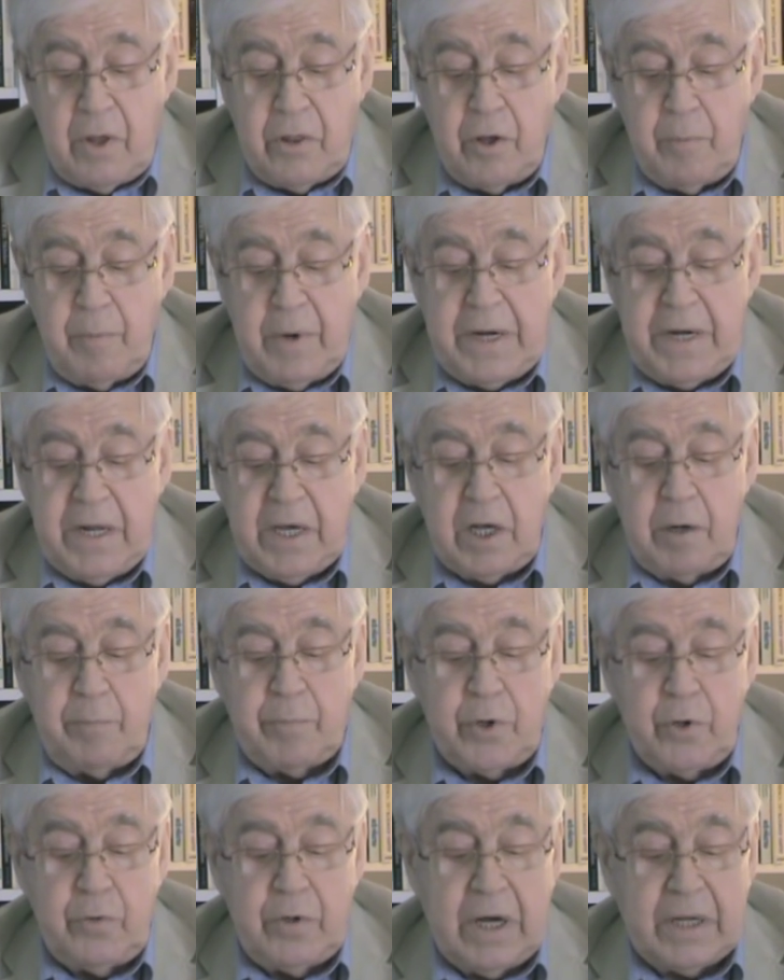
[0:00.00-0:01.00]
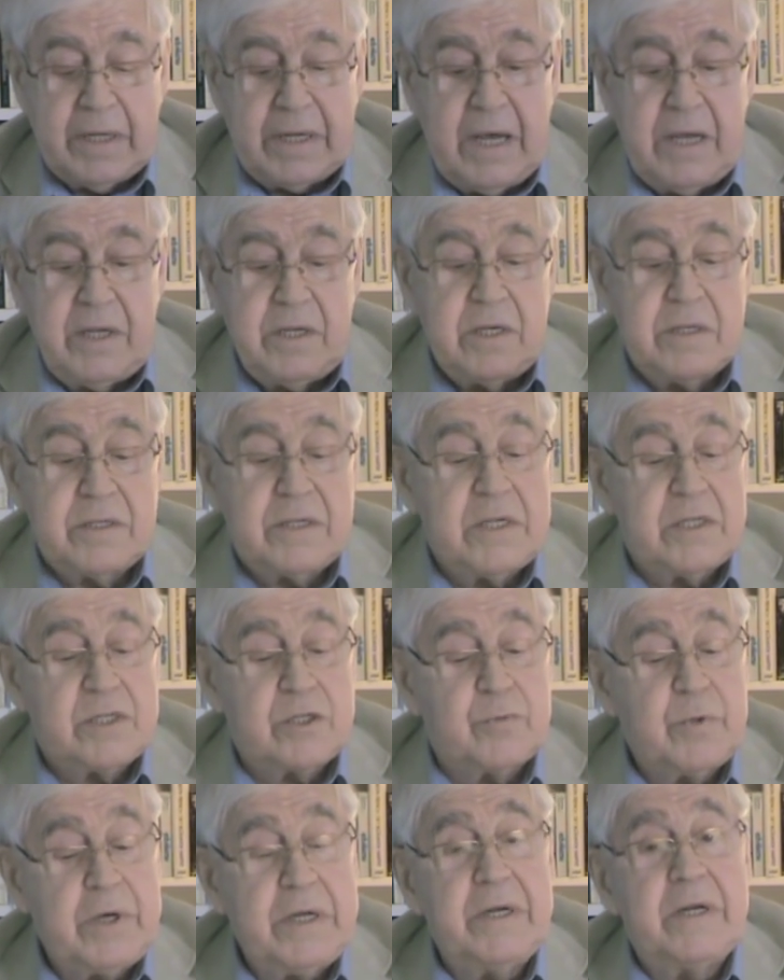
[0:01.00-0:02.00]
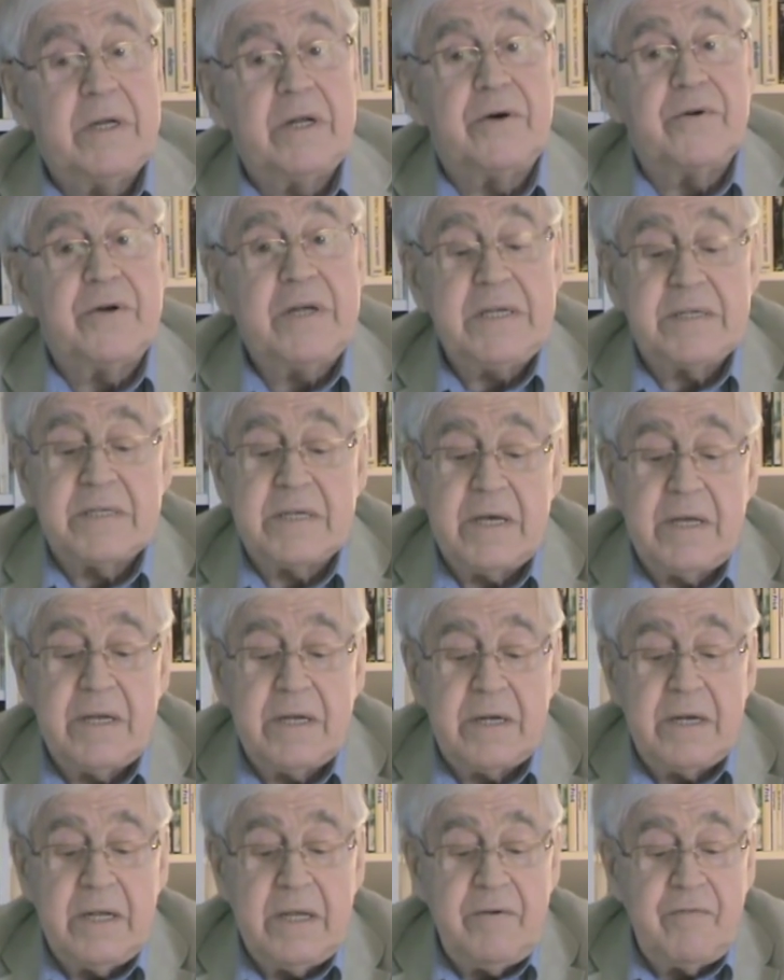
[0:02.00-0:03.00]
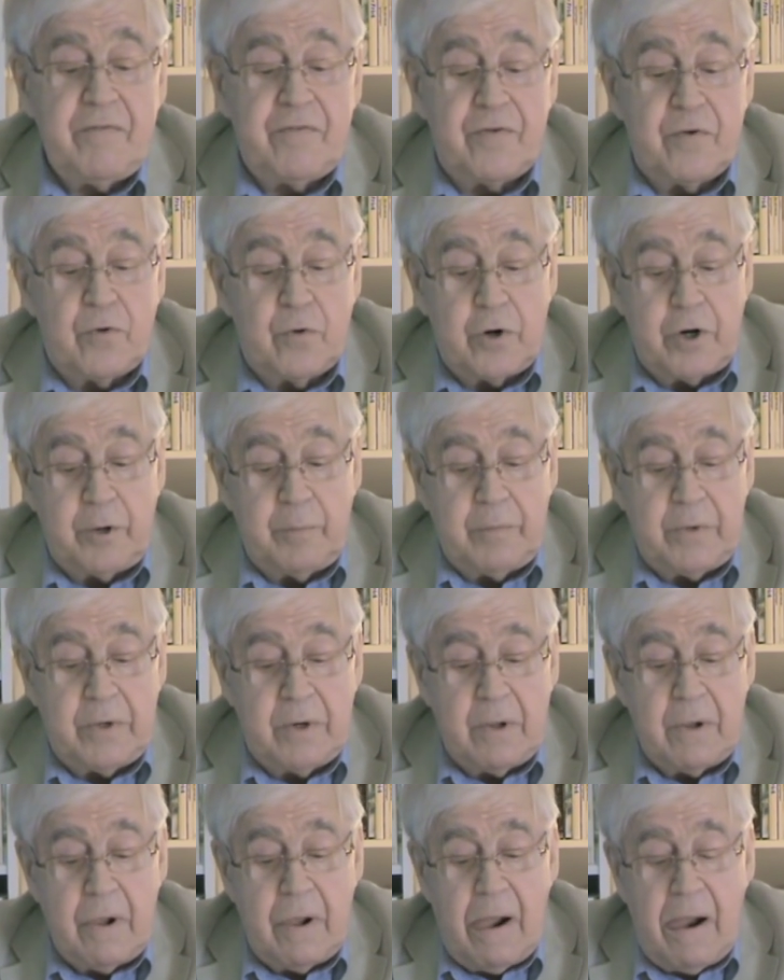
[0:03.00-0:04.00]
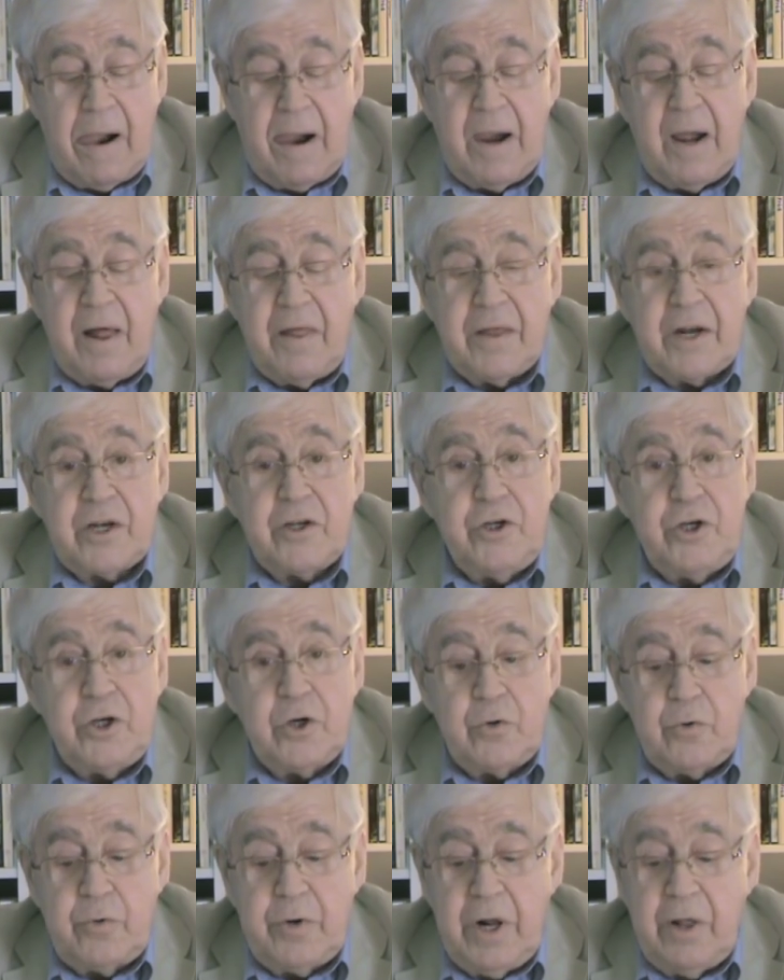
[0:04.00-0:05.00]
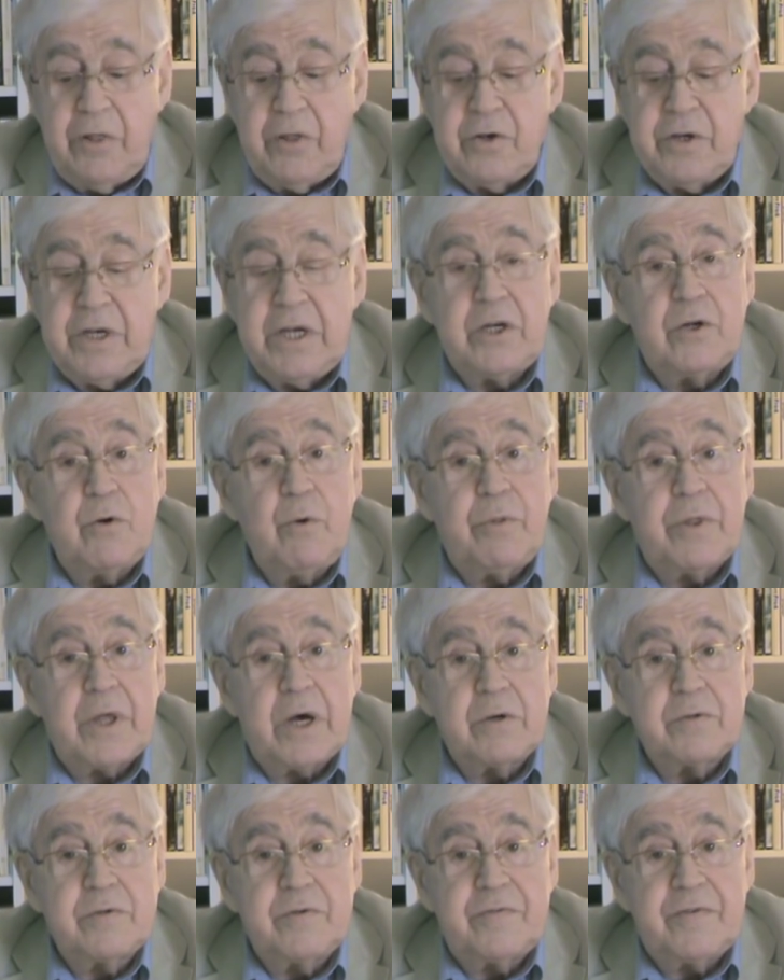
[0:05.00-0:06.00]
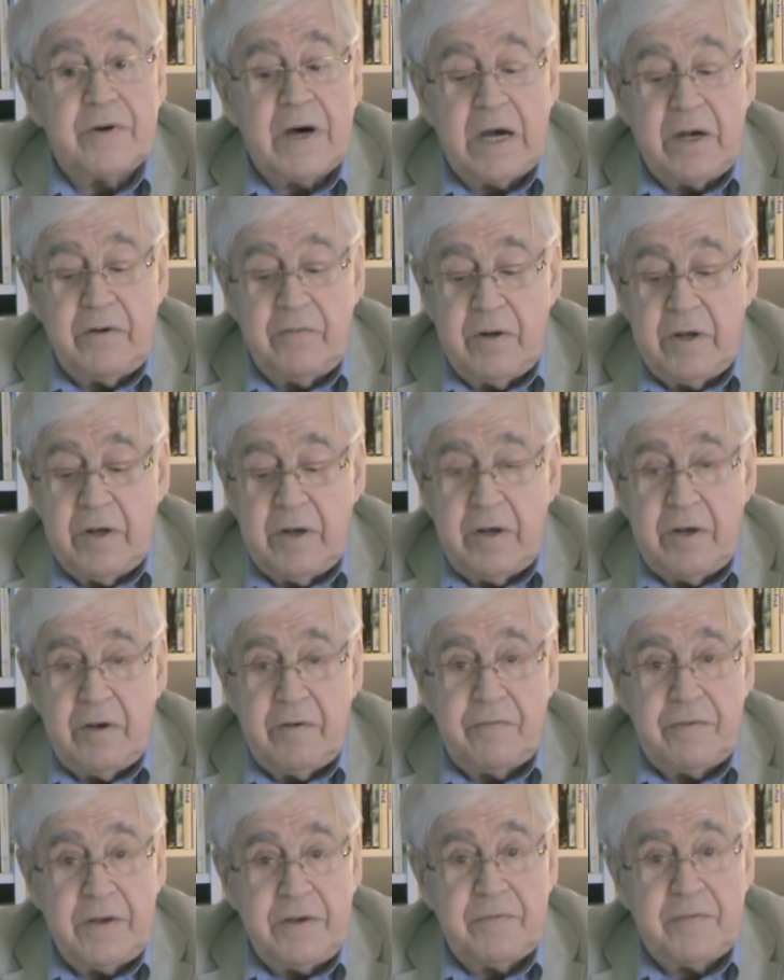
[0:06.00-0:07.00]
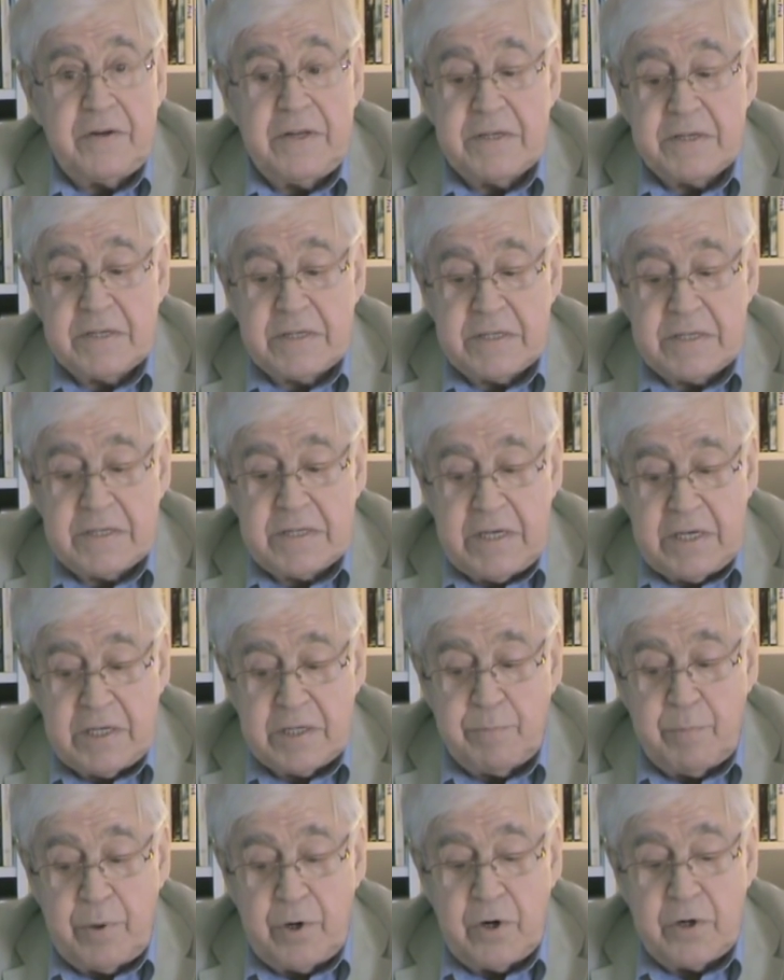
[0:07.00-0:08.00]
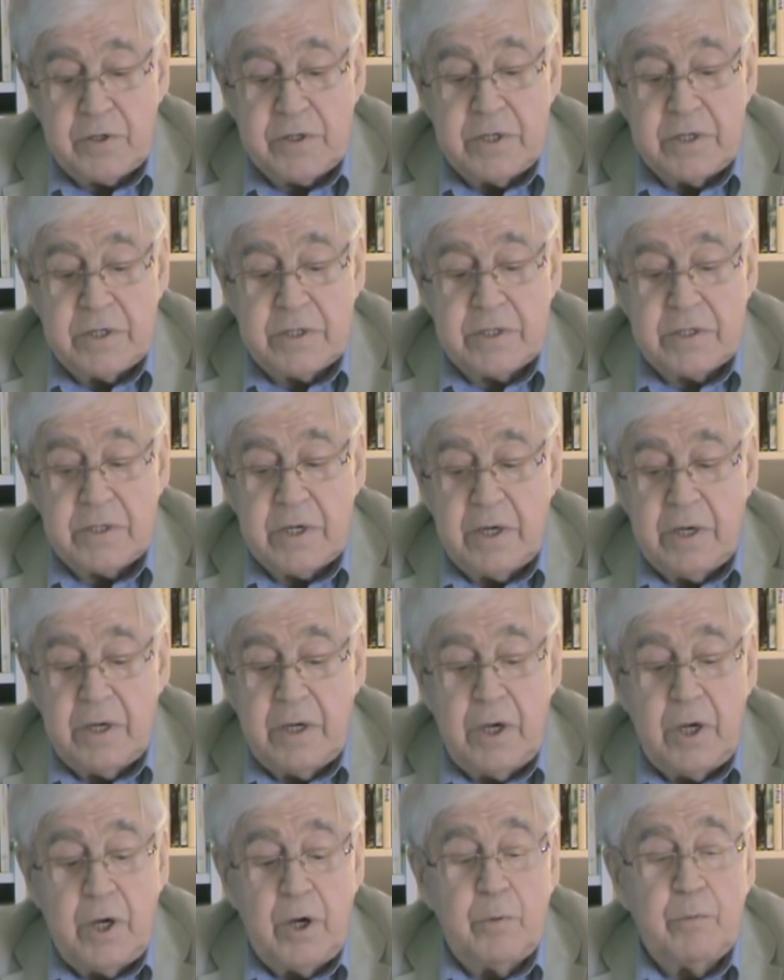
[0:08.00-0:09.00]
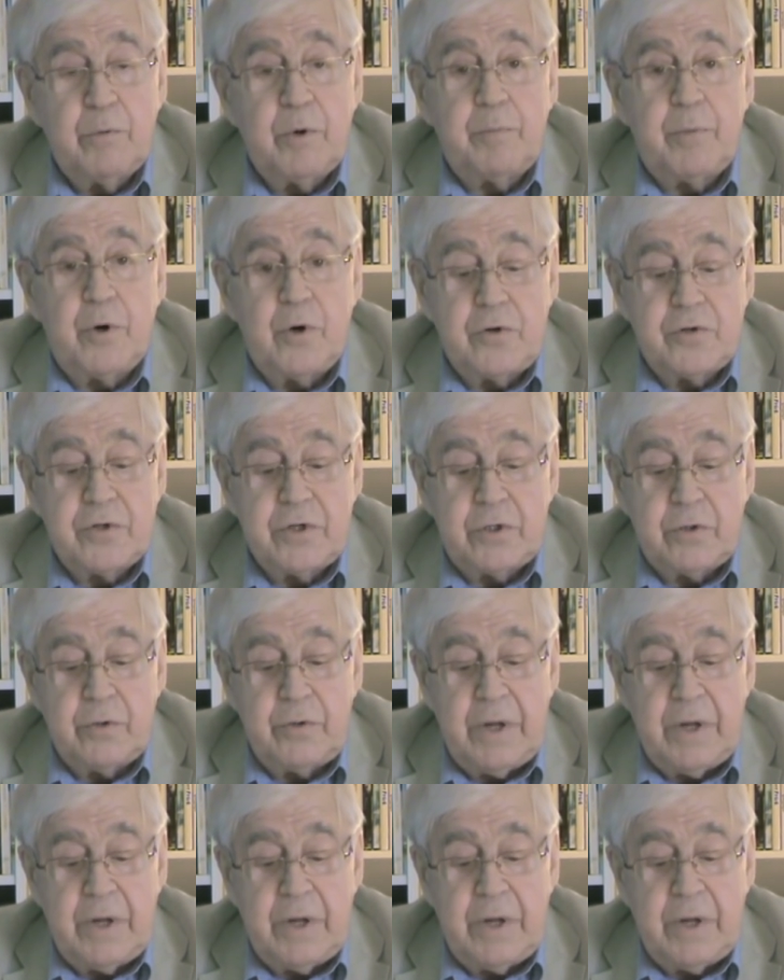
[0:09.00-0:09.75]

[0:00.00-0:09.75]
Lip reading: The Medical Product Agency in Sweden recently informed that during the year 2005, 56 persons were poisoned to